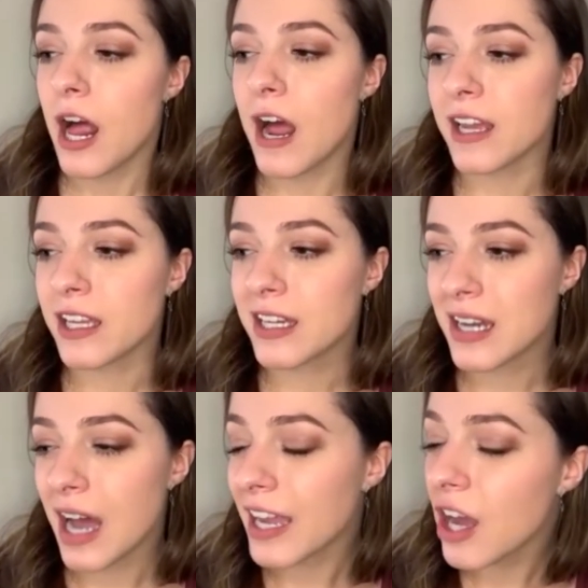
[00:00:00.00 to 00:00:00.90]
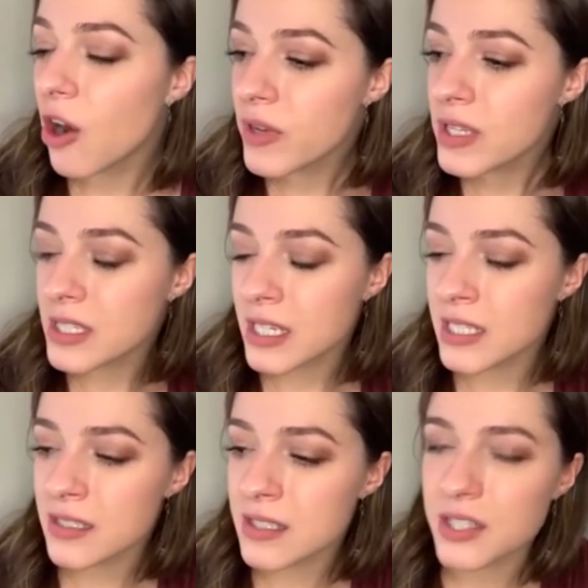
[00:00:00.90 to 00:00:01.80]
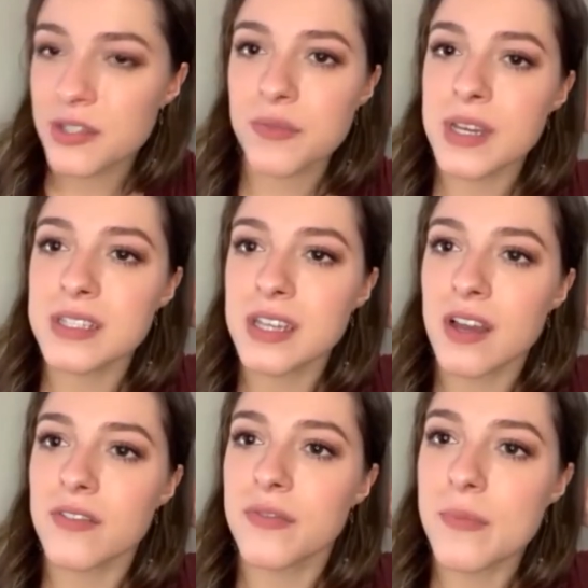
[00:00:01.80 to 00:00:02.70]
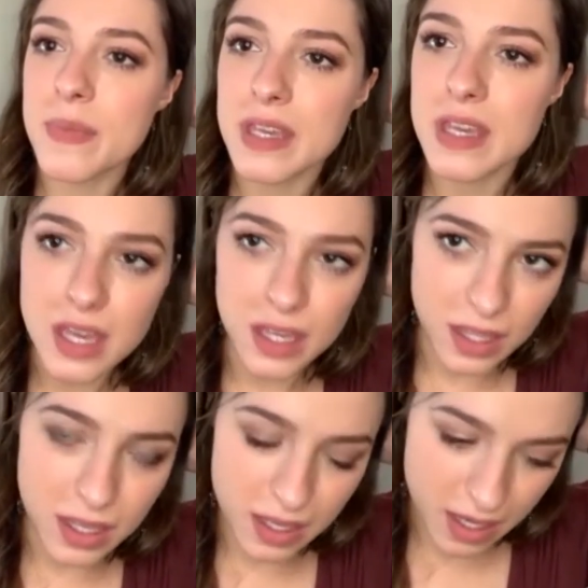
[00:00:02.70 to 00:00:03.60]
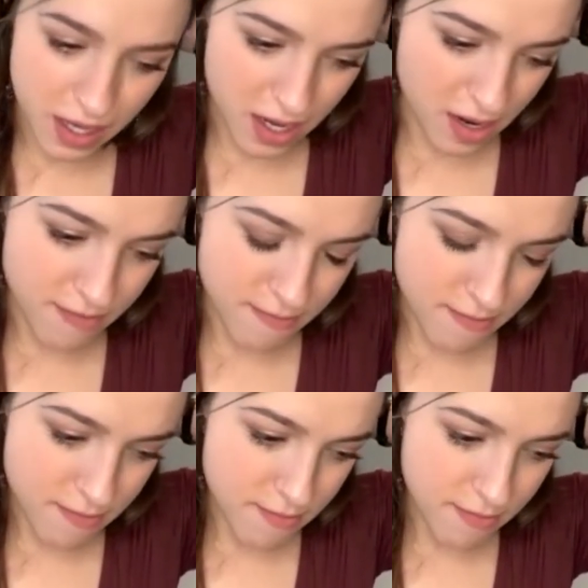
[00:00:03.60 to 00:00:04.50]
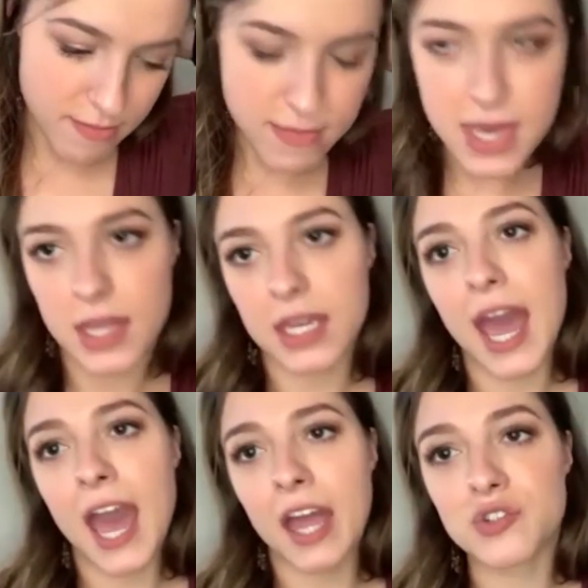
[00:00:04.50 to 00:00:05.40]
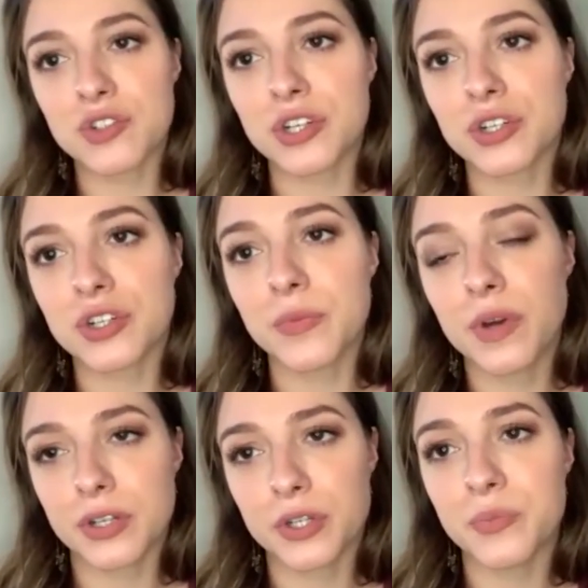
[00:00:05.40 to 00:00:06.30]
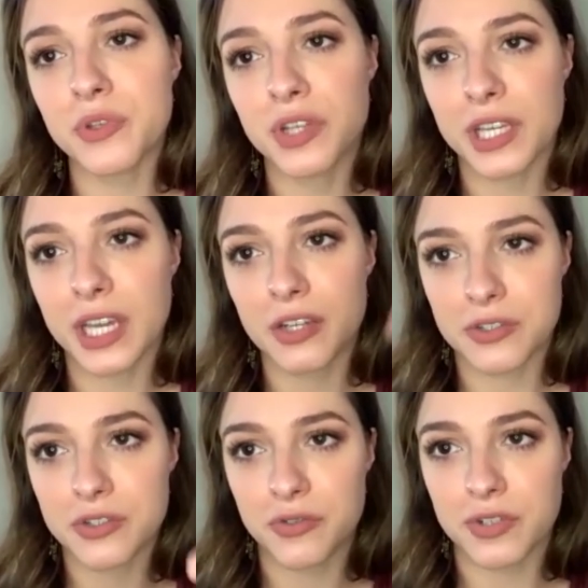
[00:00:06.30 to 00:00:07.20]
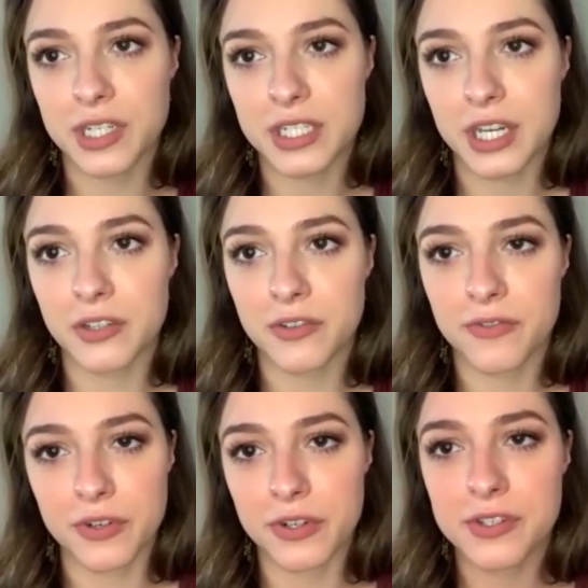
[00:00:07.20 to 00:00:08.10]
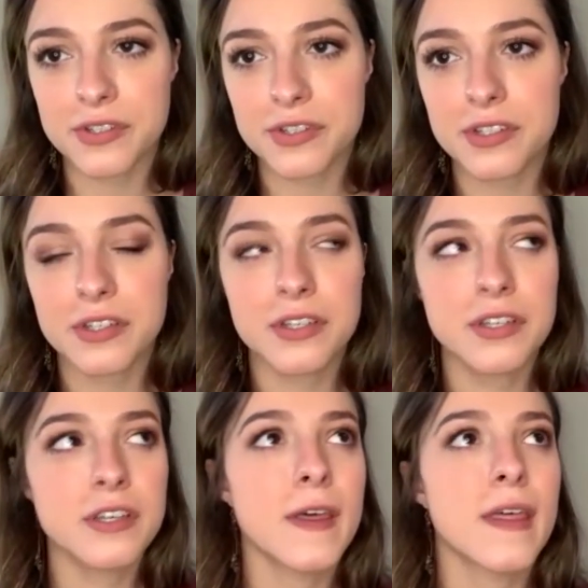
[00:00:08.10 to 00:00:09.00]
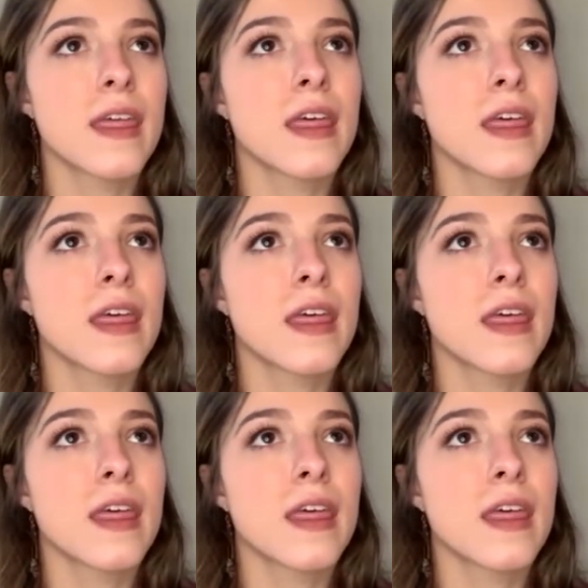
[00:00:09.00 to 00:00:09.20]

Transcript: I, I always consider myself being um, like an actor, a, com a communicator, storyteller first. Mm-hmm.